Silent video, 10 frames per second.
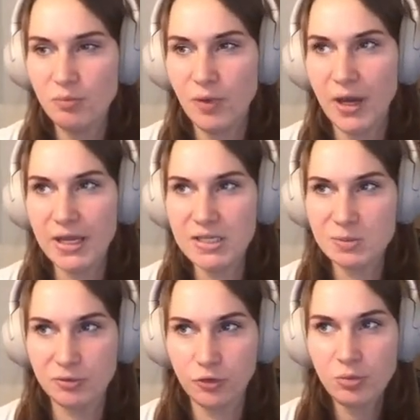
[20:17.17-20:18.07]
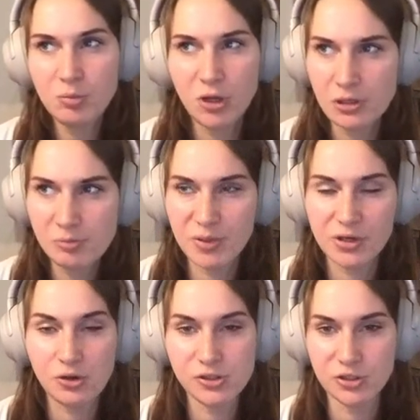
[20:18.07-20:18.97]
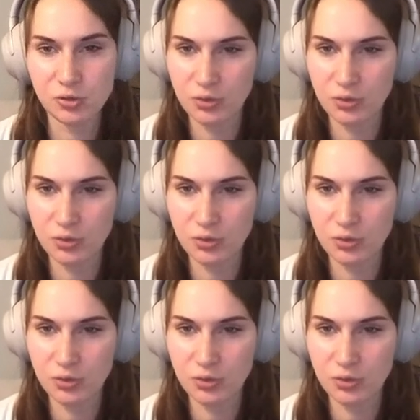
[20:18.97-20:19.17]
highest performing model, but also